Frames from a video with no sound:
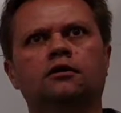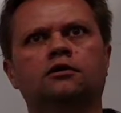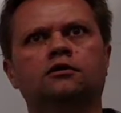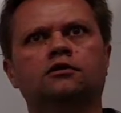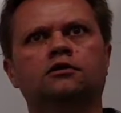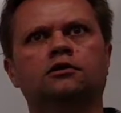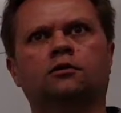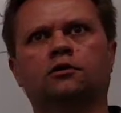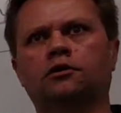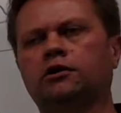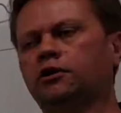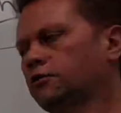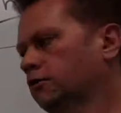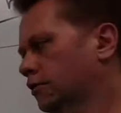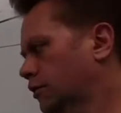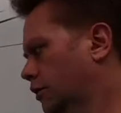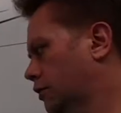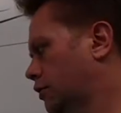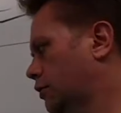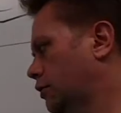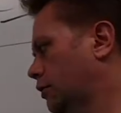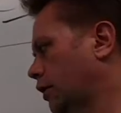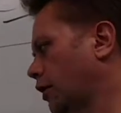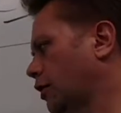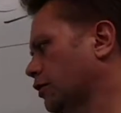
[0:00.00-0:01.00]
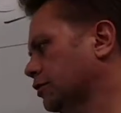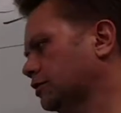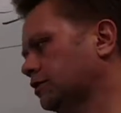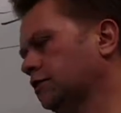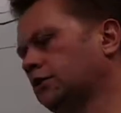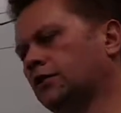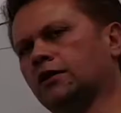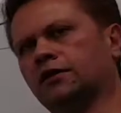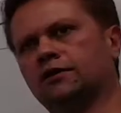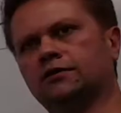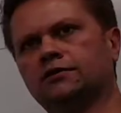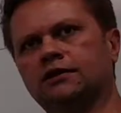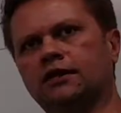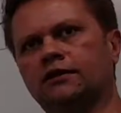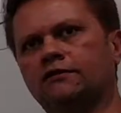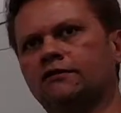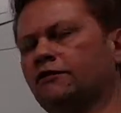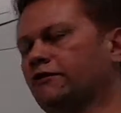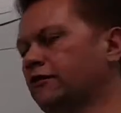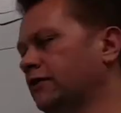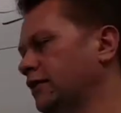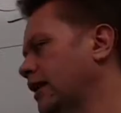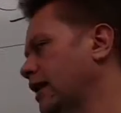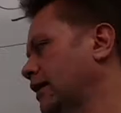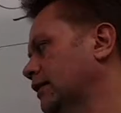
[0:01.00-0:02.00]
So when you're close to this, even
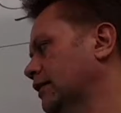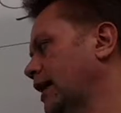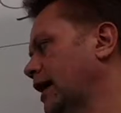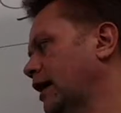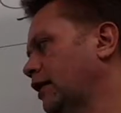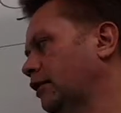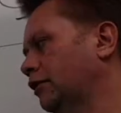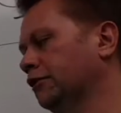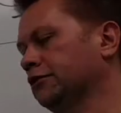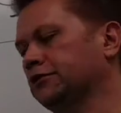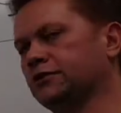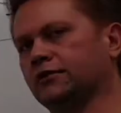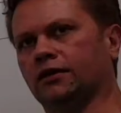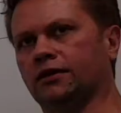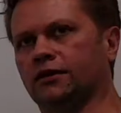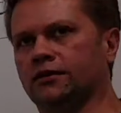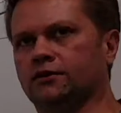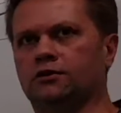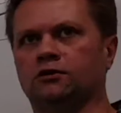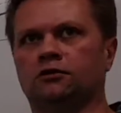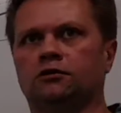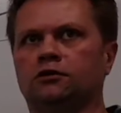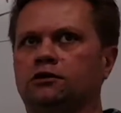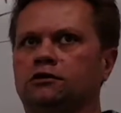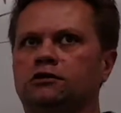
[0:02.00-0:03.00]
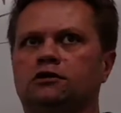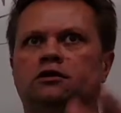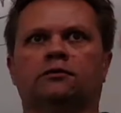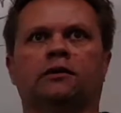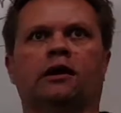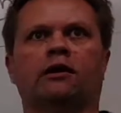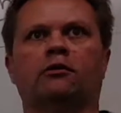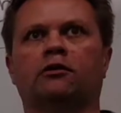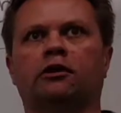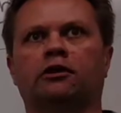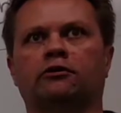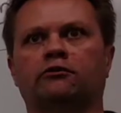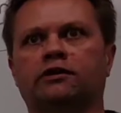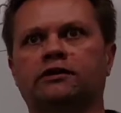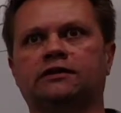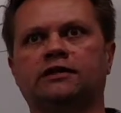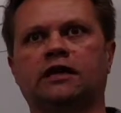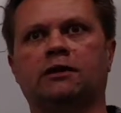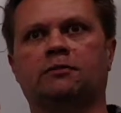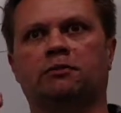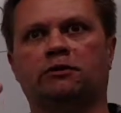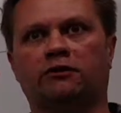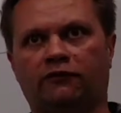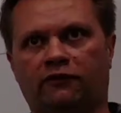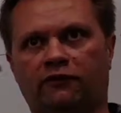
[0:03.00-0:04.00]
if you're not that close to this, you still might want to
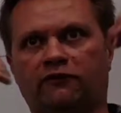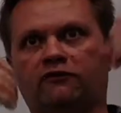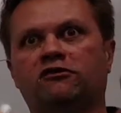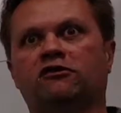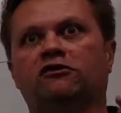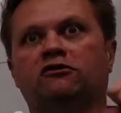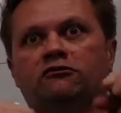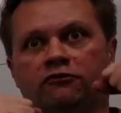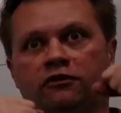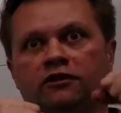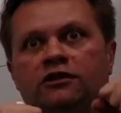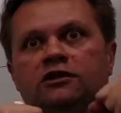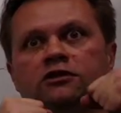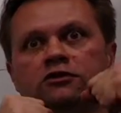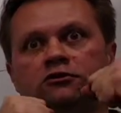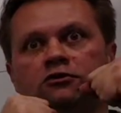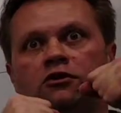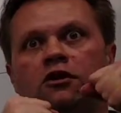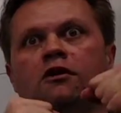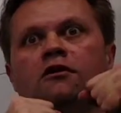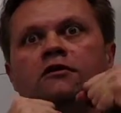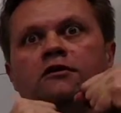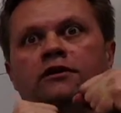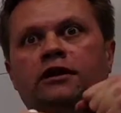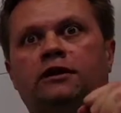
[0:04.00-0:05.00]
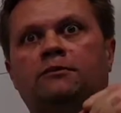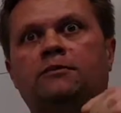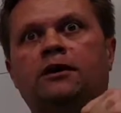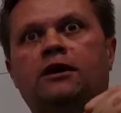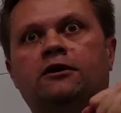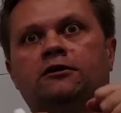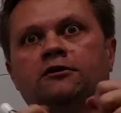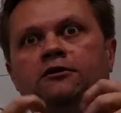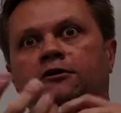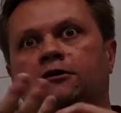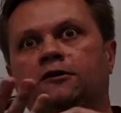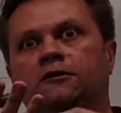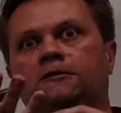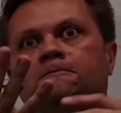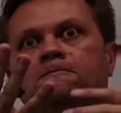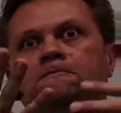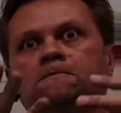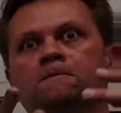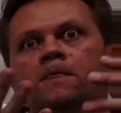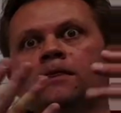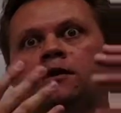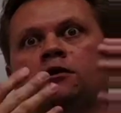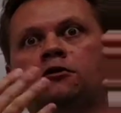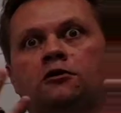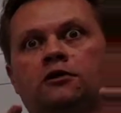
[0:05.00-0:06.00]
resample if you feel really strongly about your
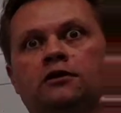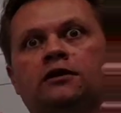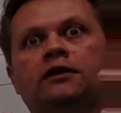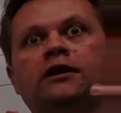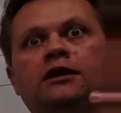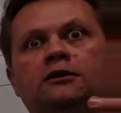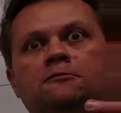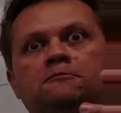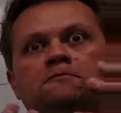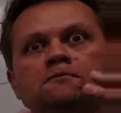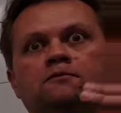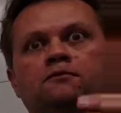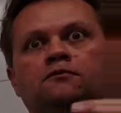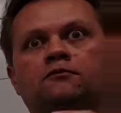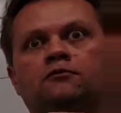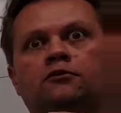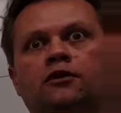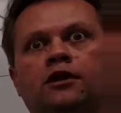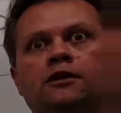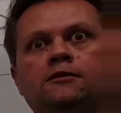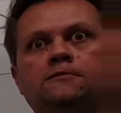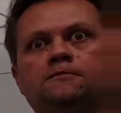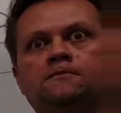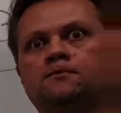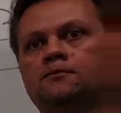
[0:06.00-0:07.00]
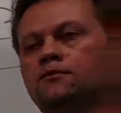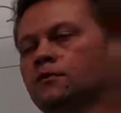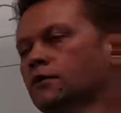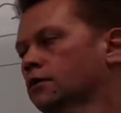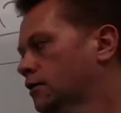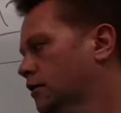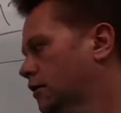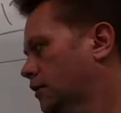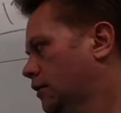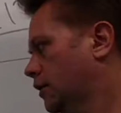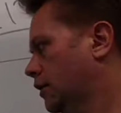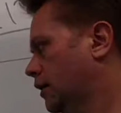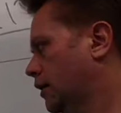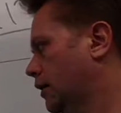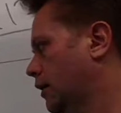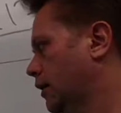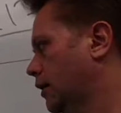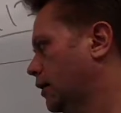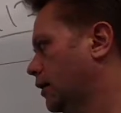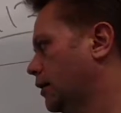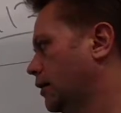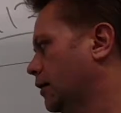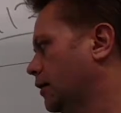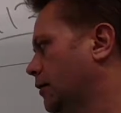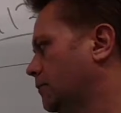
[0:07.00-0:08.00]
your claim, right?
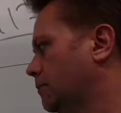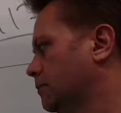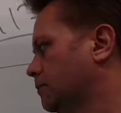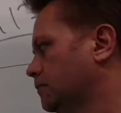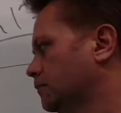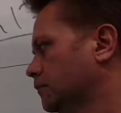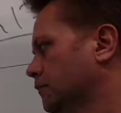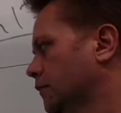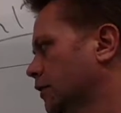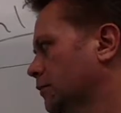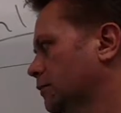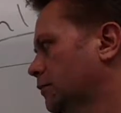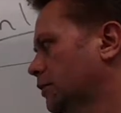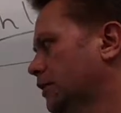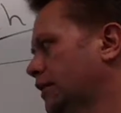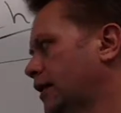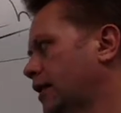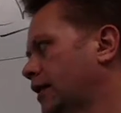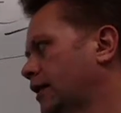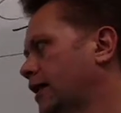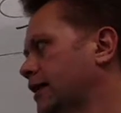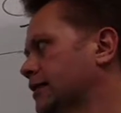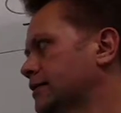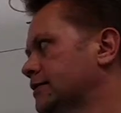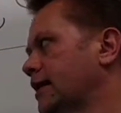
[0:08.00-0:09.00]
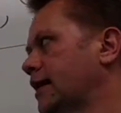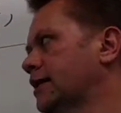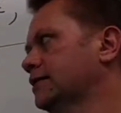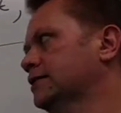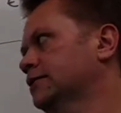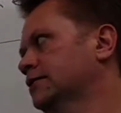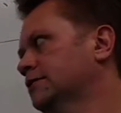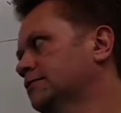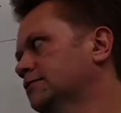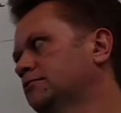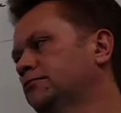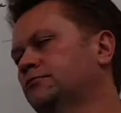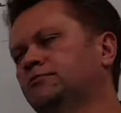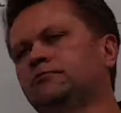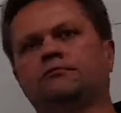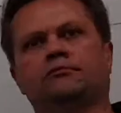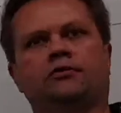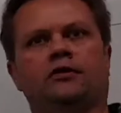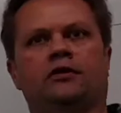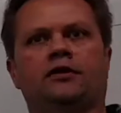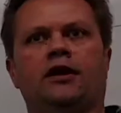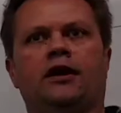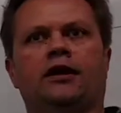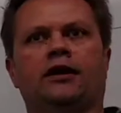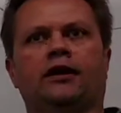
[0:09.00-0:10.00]
Um, but yeah, that, that's
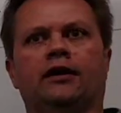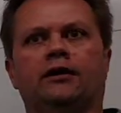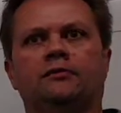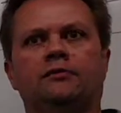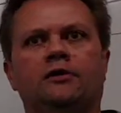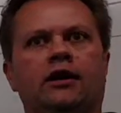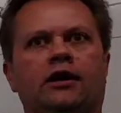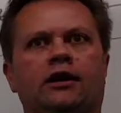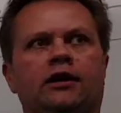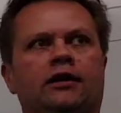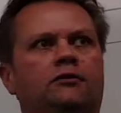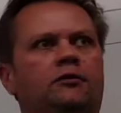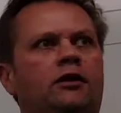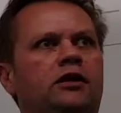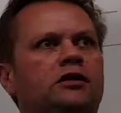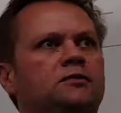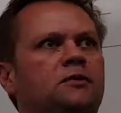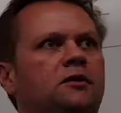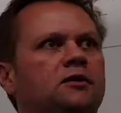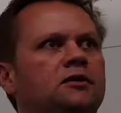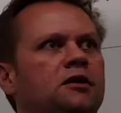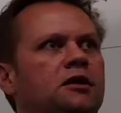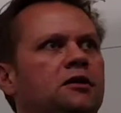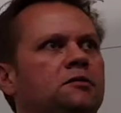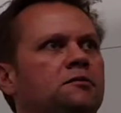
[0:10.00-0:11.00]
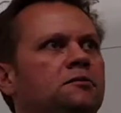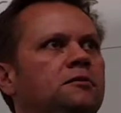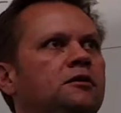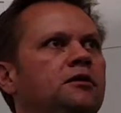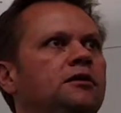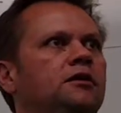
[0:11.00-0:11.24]
pathetic. I'm not going to waste my time.